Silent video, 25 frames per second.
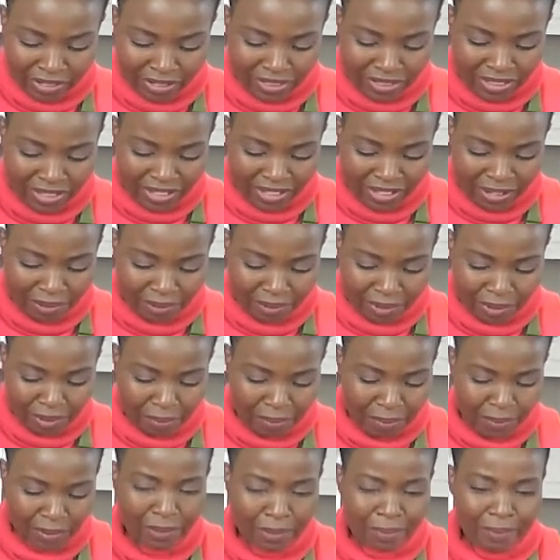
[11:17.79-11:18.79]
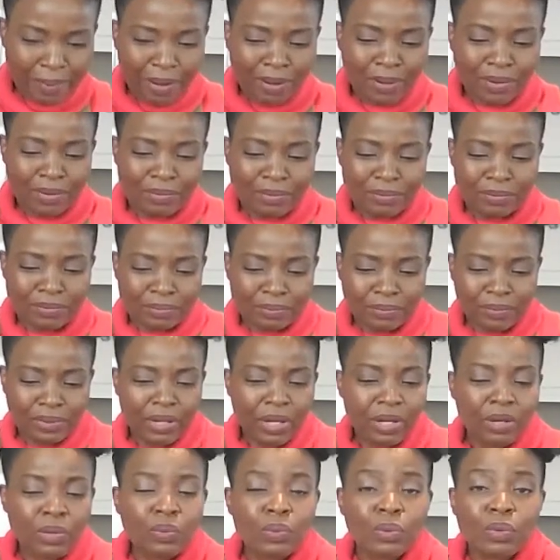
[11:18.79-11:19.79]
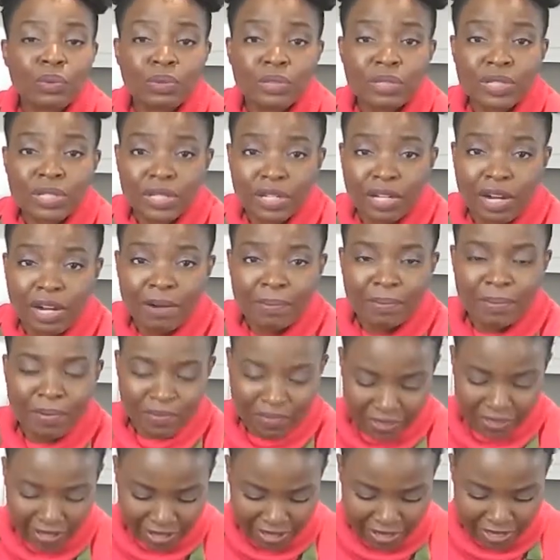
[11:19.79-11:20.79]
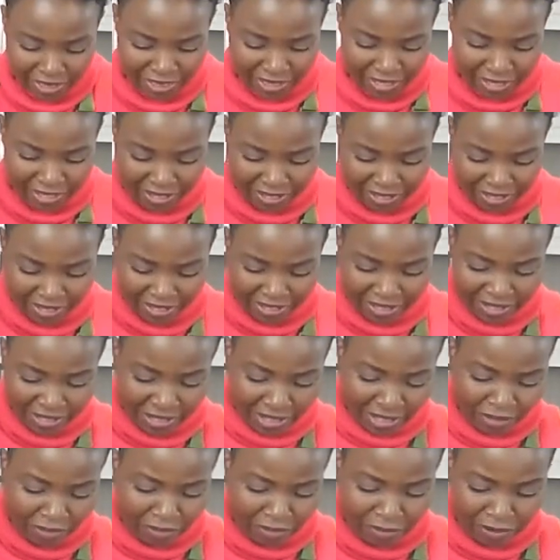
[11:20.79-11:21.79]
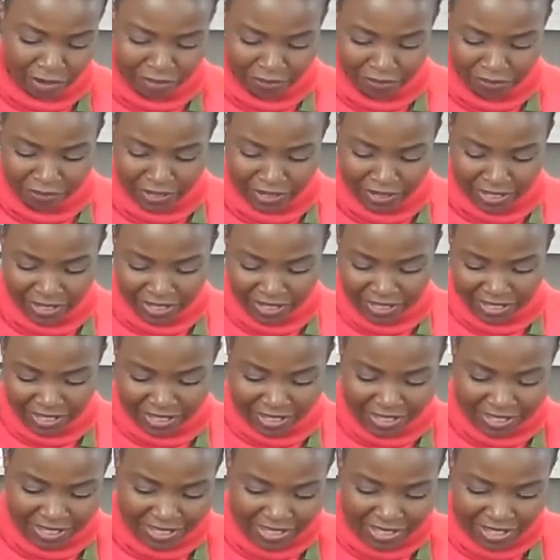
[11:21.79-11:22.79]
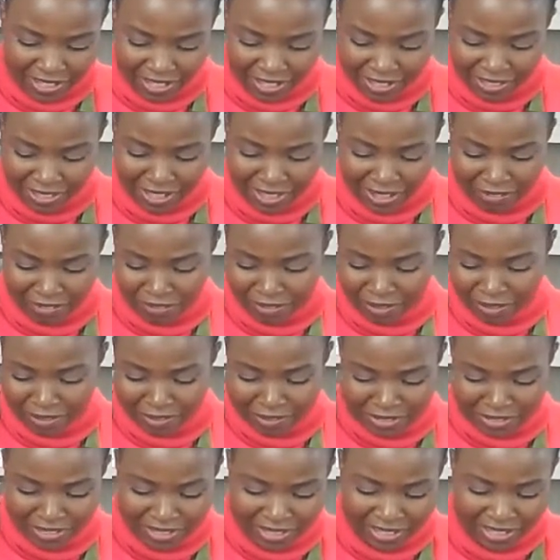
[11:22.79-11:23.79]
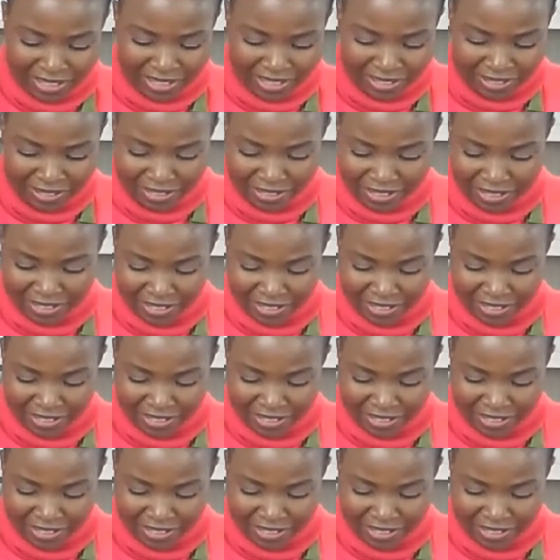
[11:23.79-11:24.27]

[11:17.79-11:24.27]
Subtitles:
I think I'm going to put about a 1/4 cup of that in there, roughly. Turn that around in there.